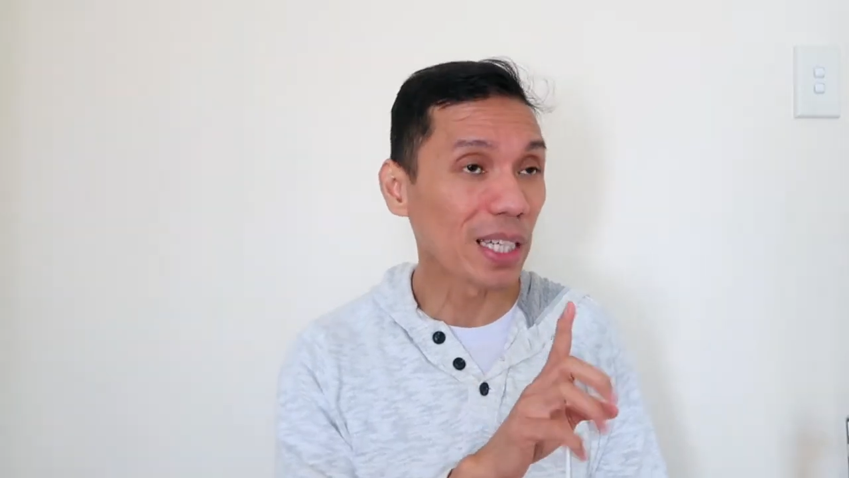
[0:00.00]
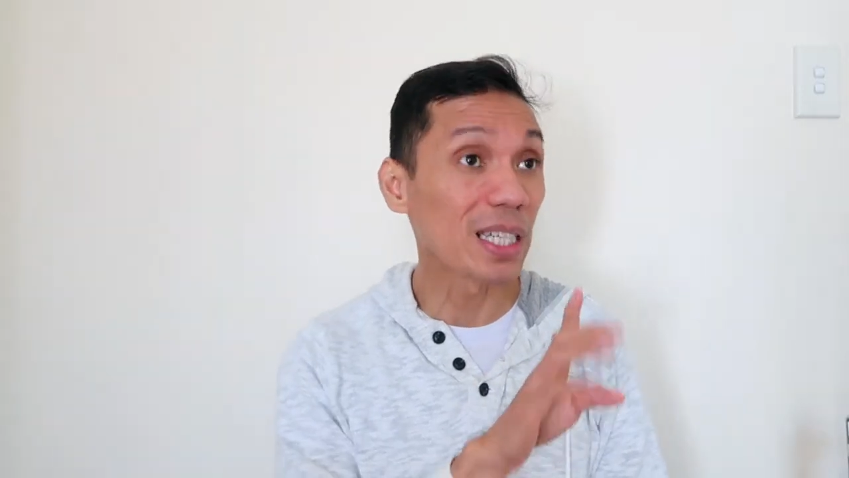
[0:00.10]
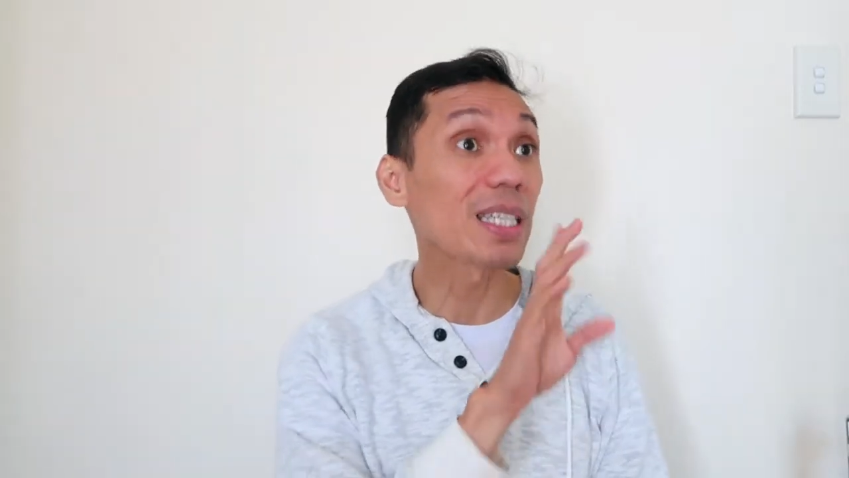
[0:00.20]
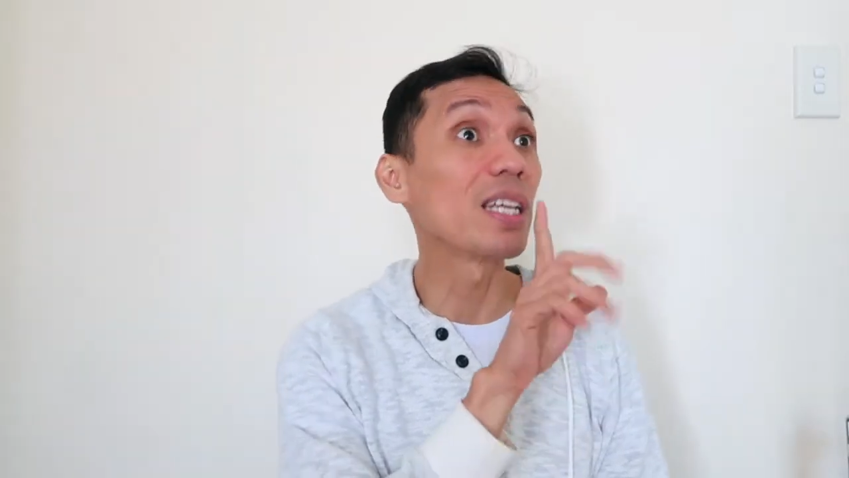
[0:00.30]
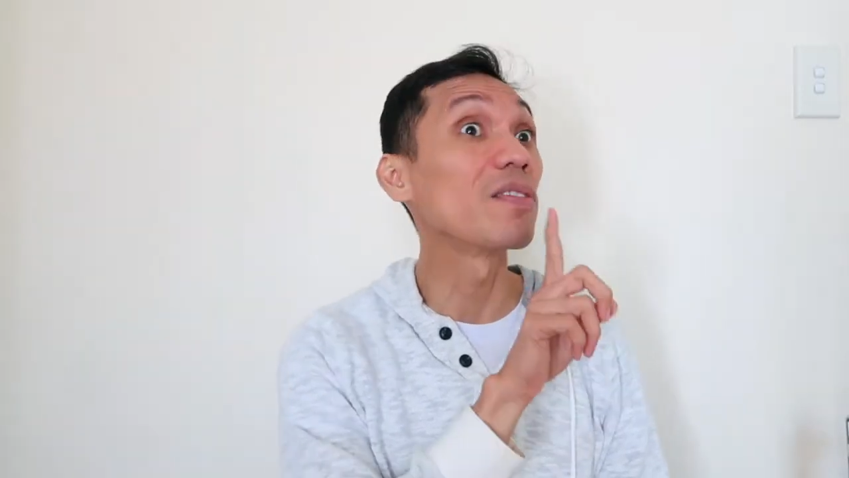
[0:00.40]

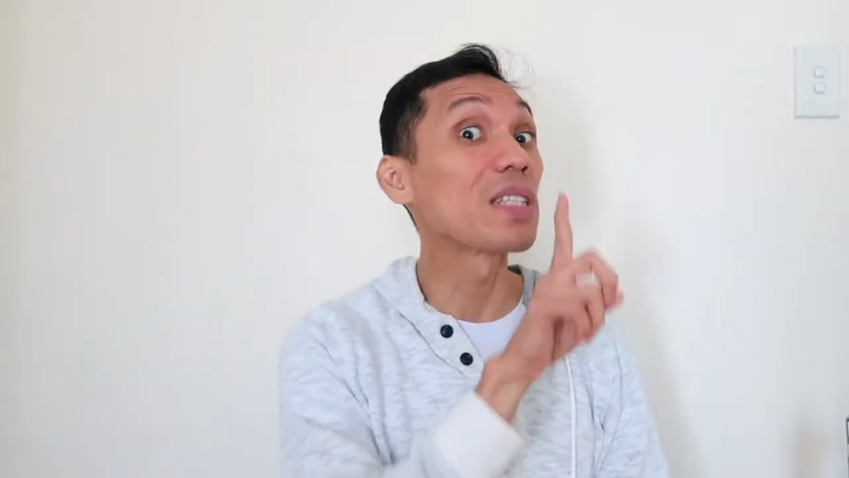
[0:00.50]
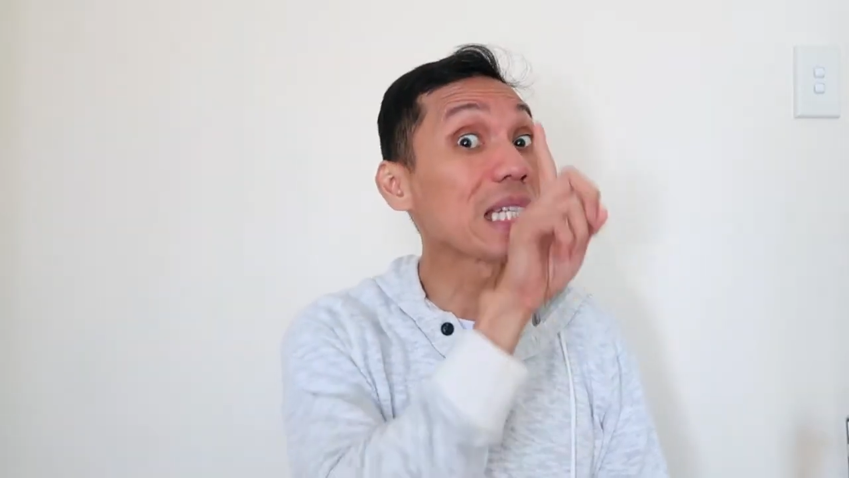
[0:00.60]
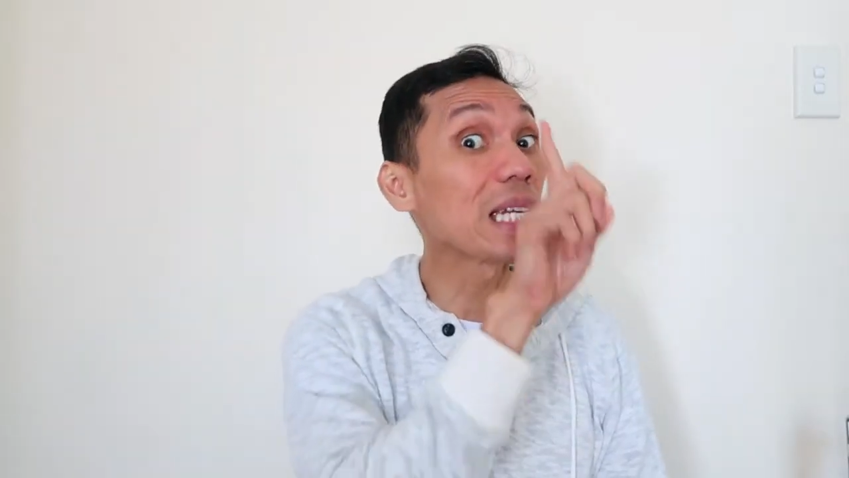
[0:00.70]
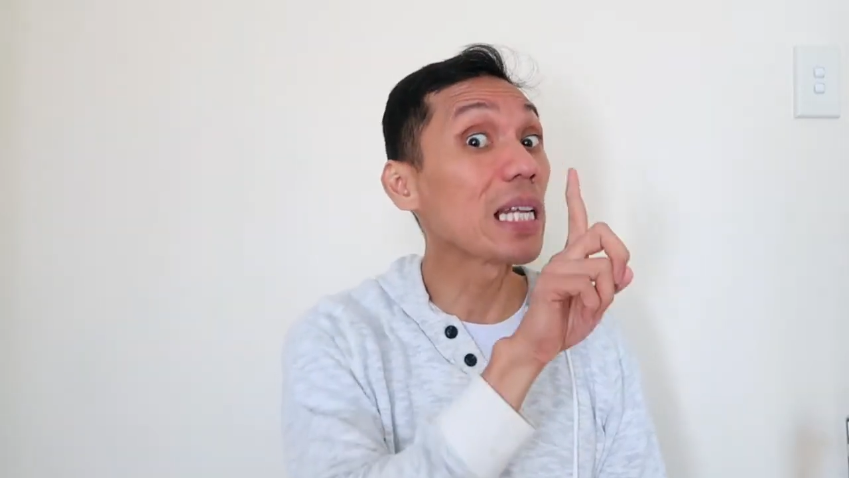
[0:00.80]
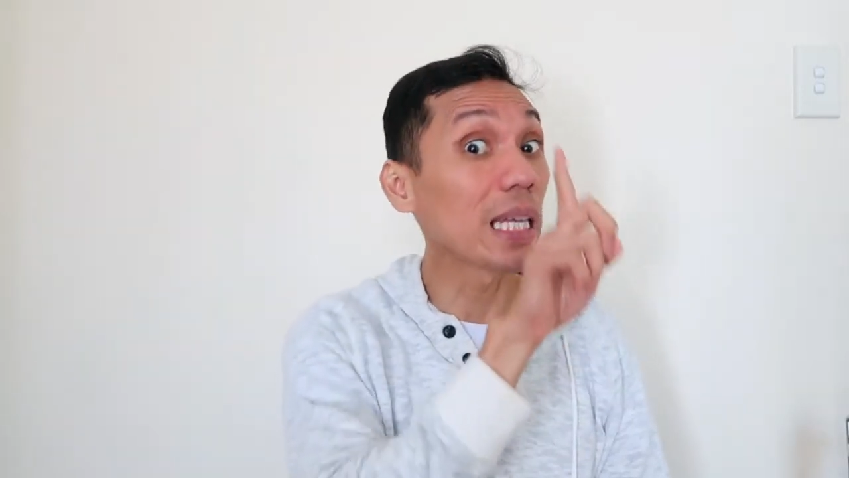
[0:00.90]
instead of
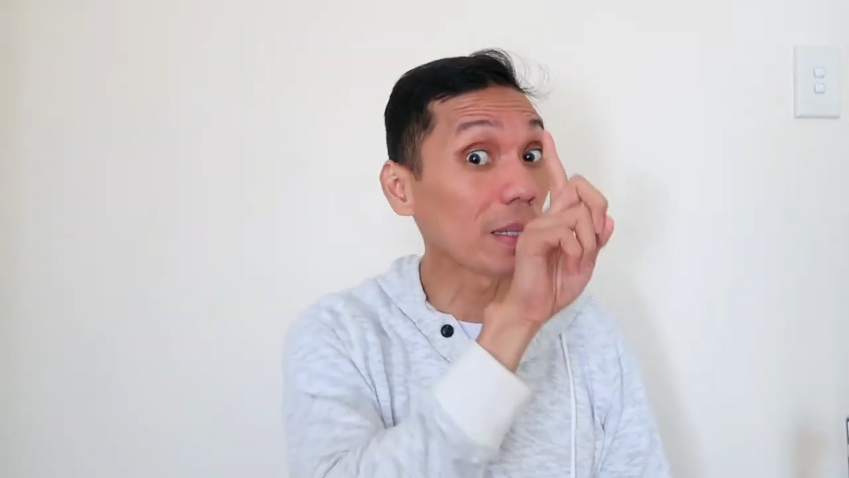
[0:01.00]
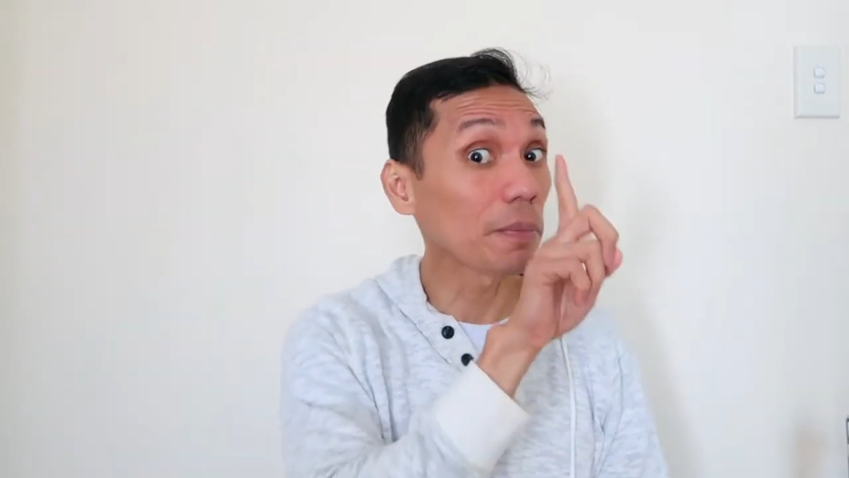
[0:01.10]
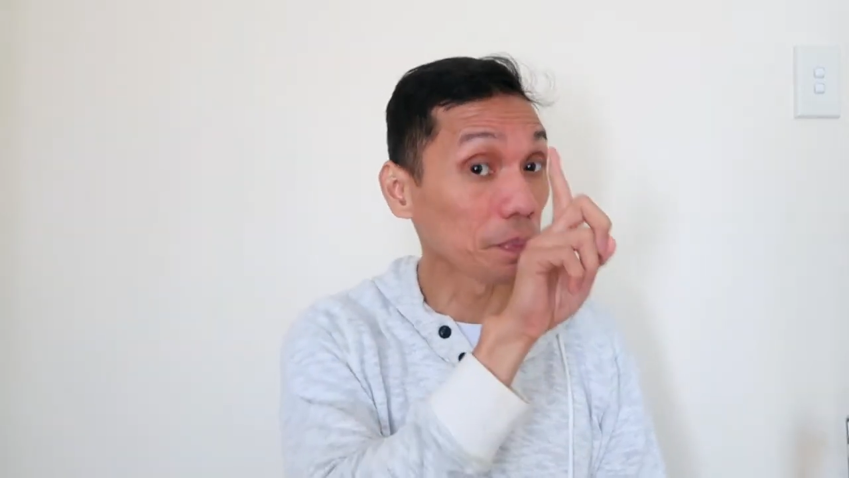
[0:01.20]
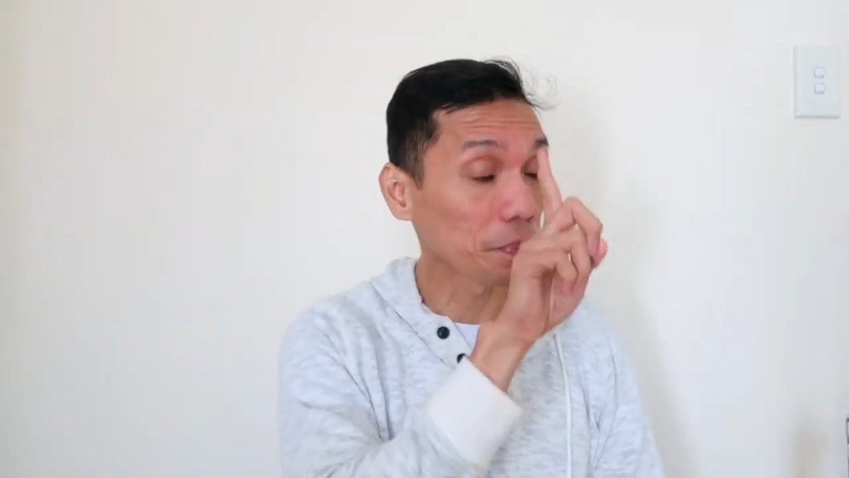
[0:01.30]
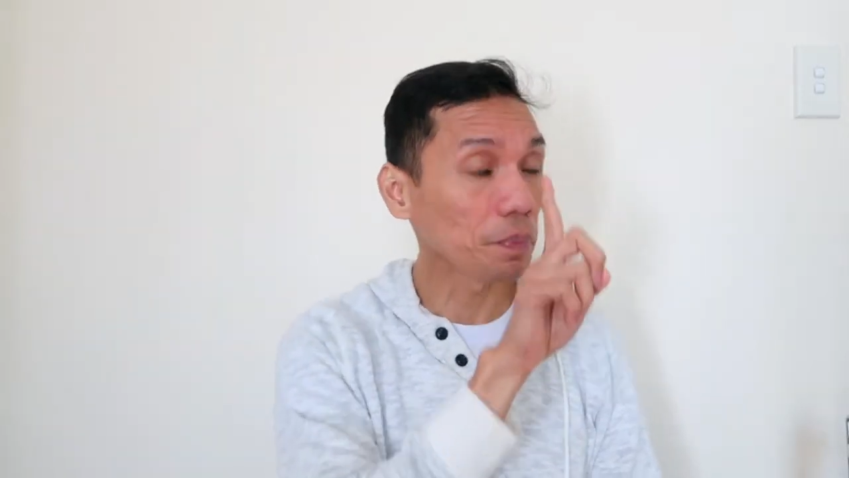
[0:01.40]
sealing